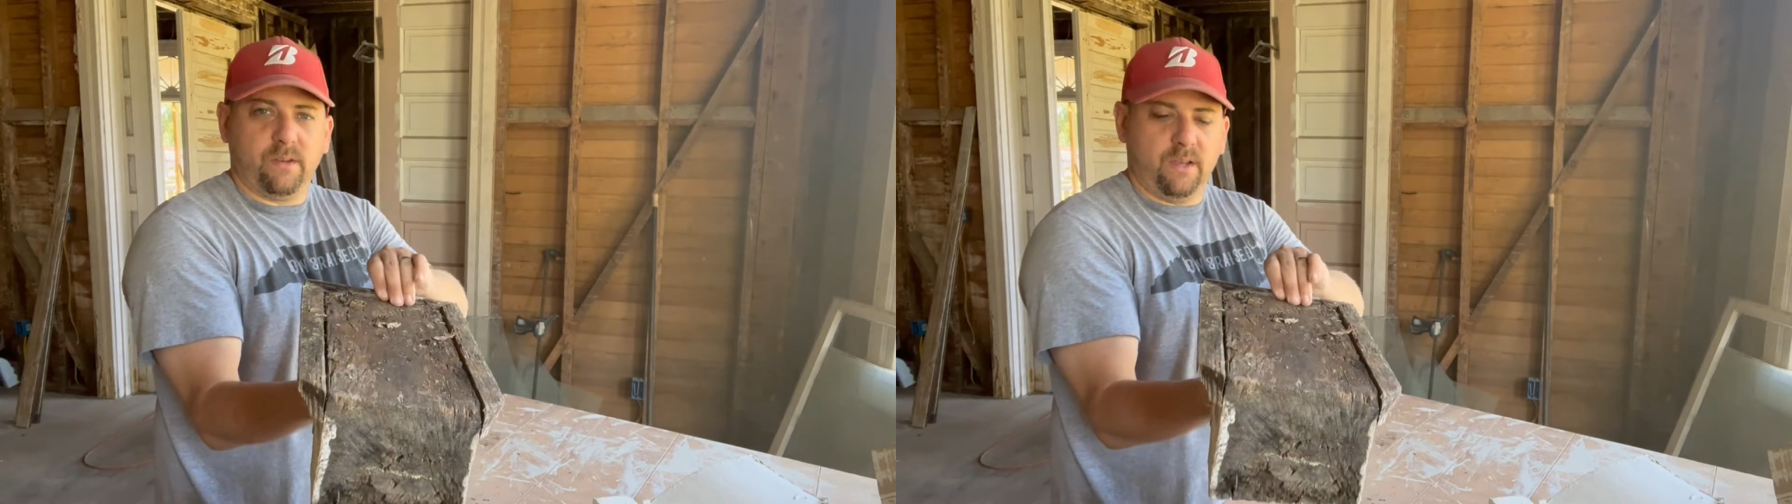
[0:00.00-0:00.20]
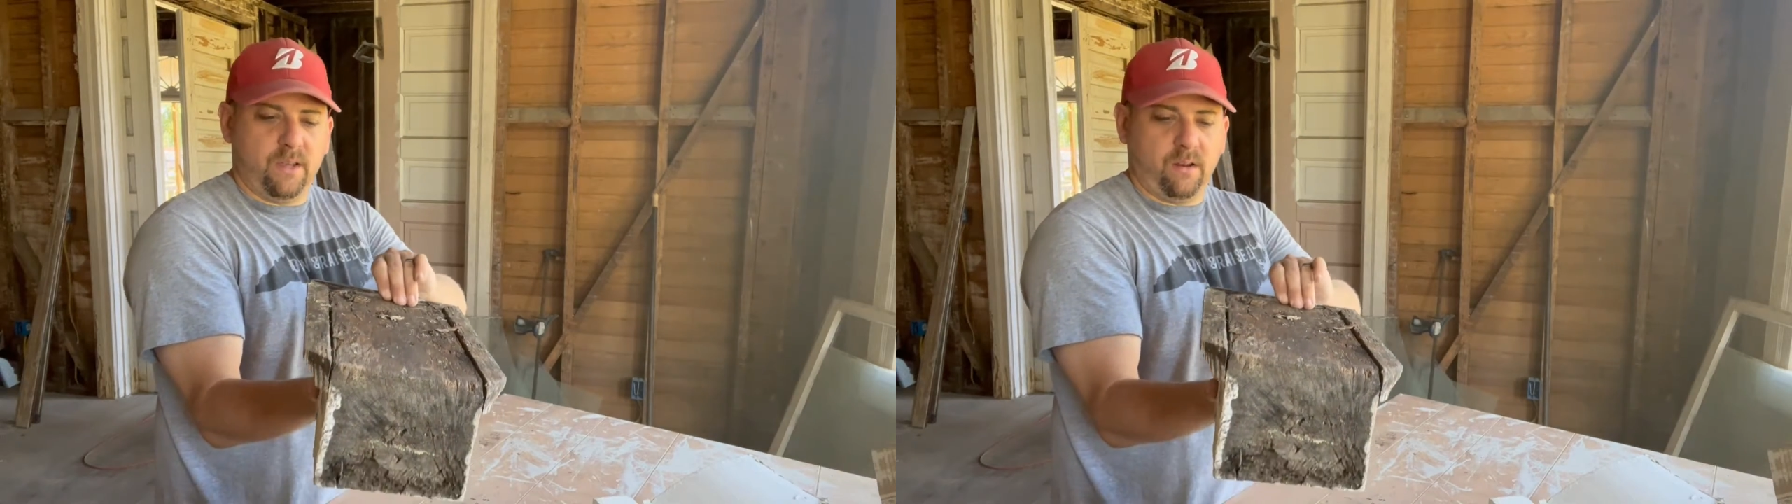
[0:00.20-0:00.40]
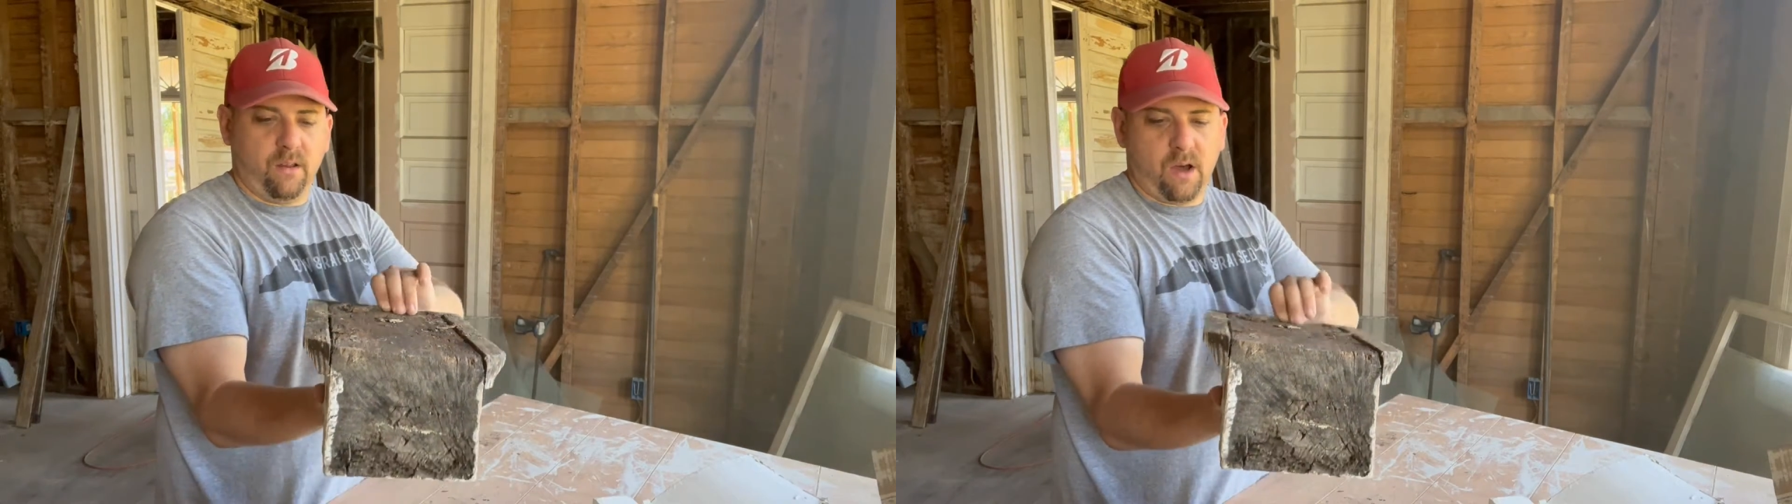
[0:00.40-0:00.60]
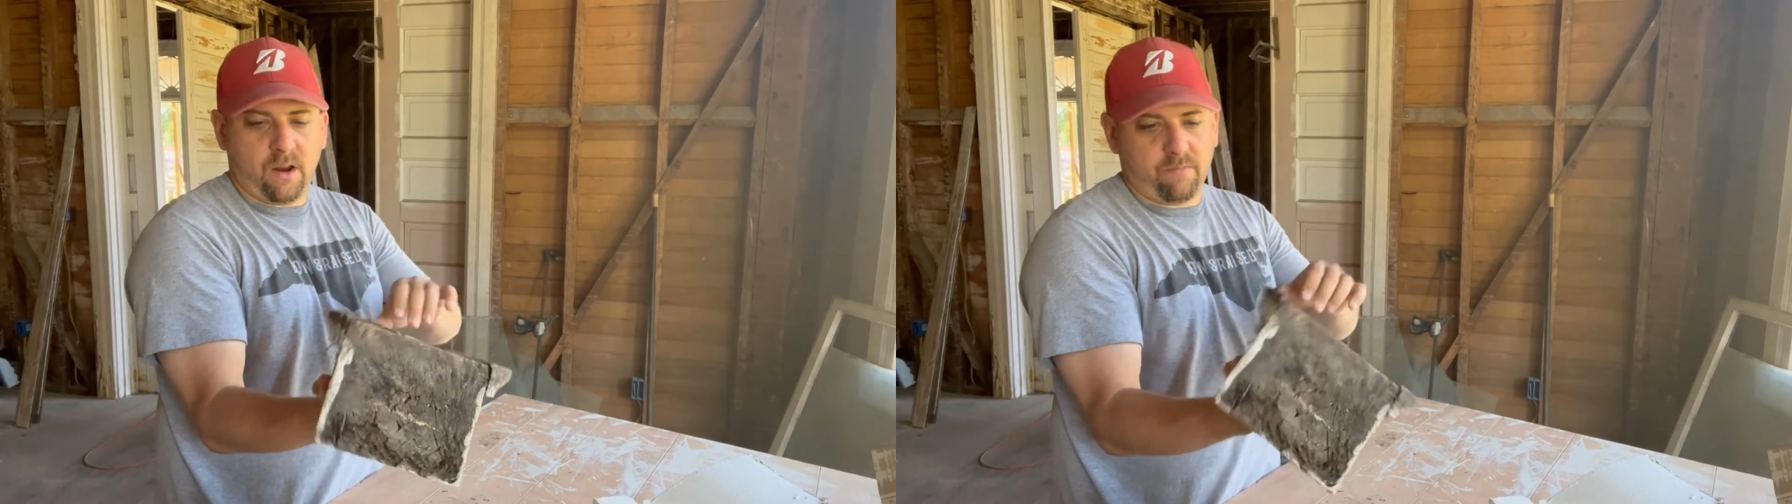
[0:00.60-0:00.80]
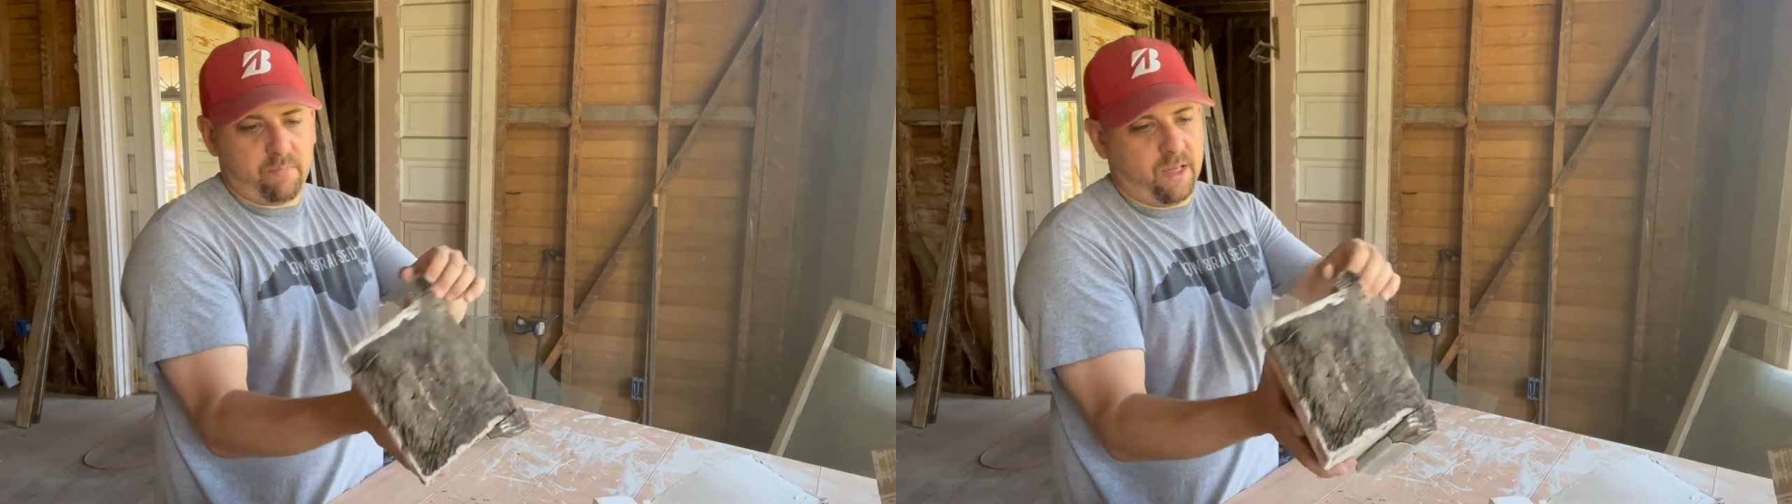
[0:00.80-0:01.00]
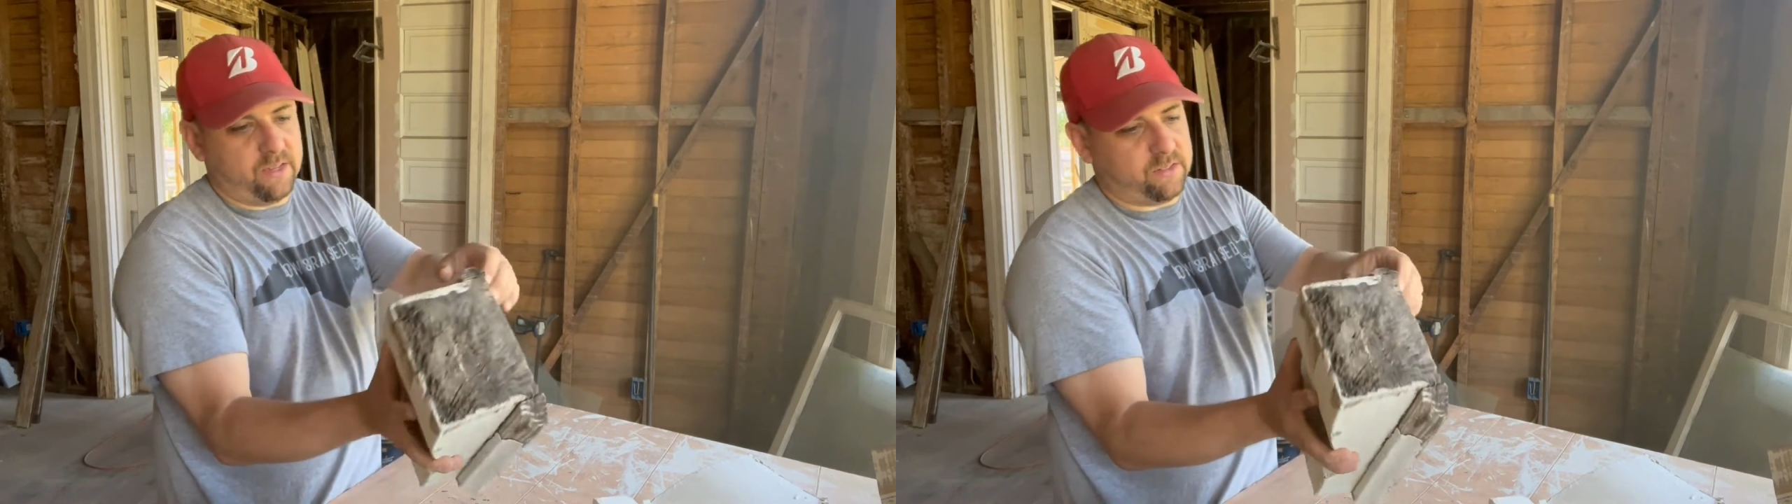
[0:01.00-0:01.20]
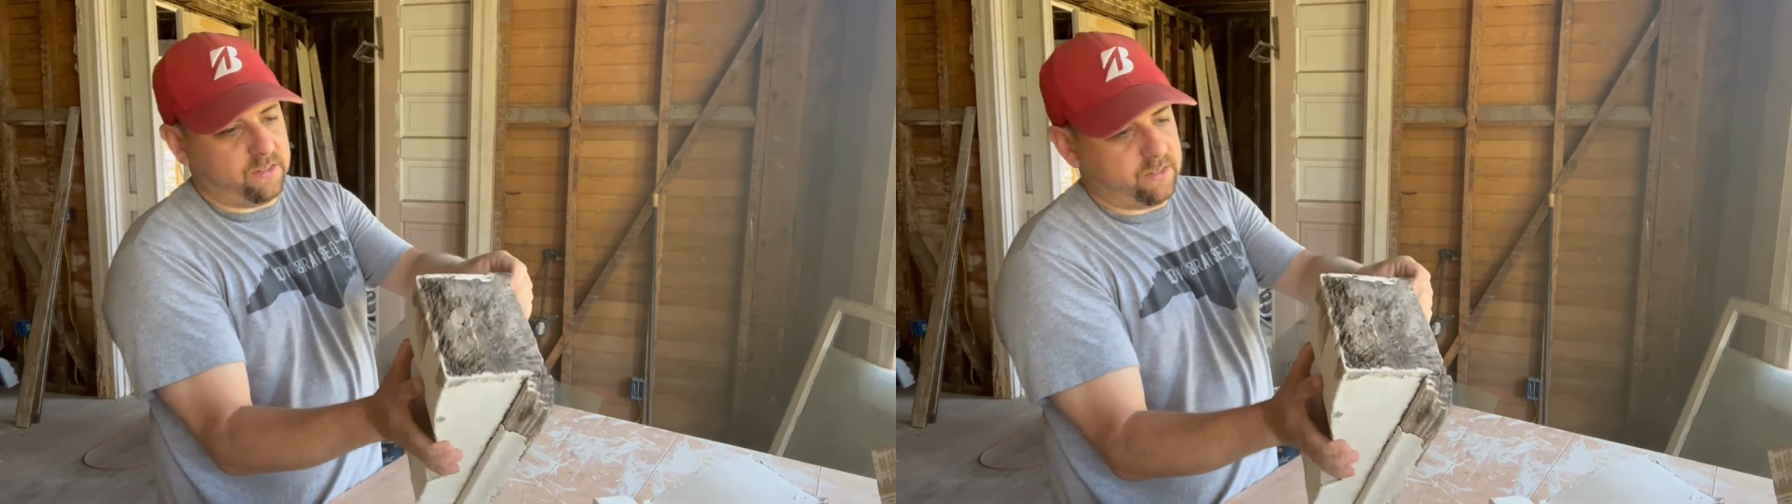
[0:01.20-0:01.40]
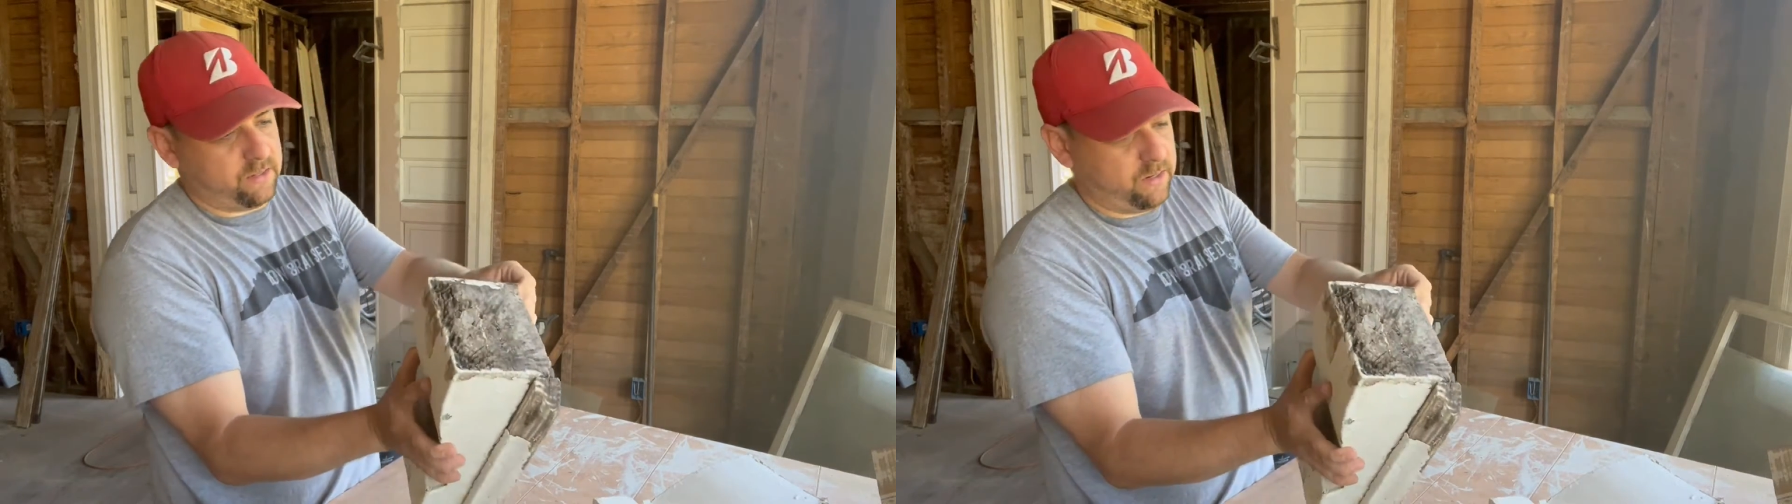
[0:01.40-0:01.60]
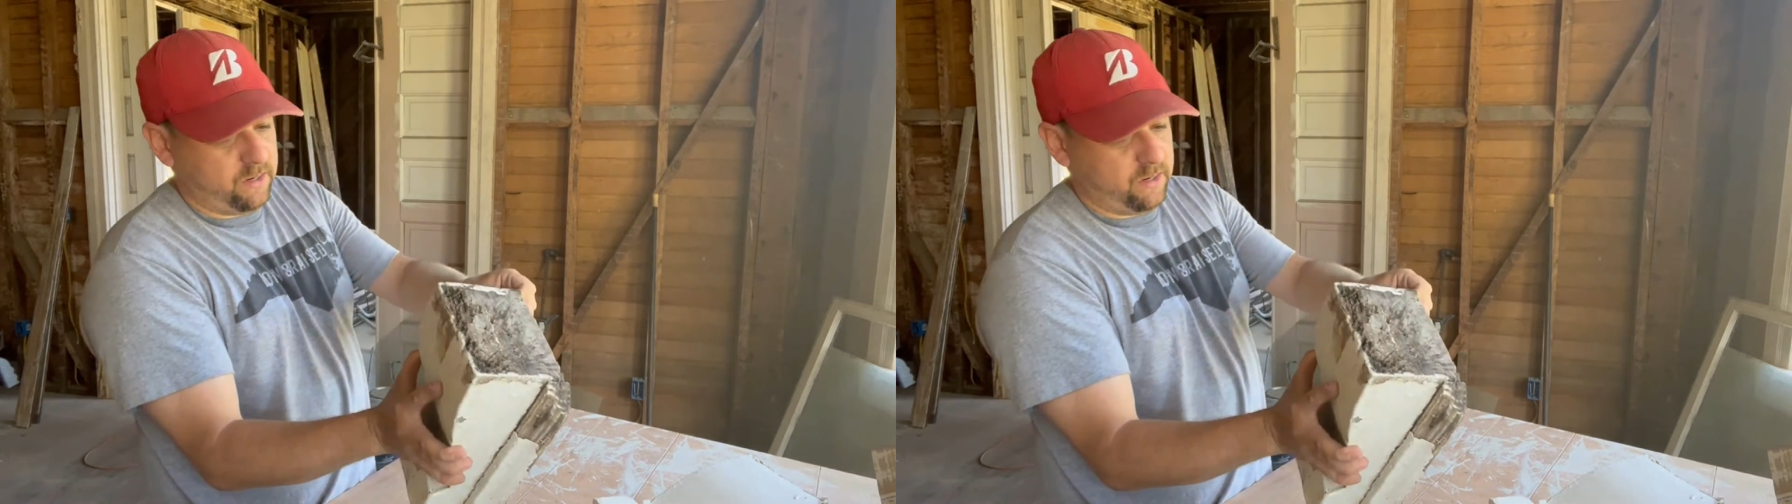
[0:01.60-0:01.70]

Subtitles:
in a lot of places.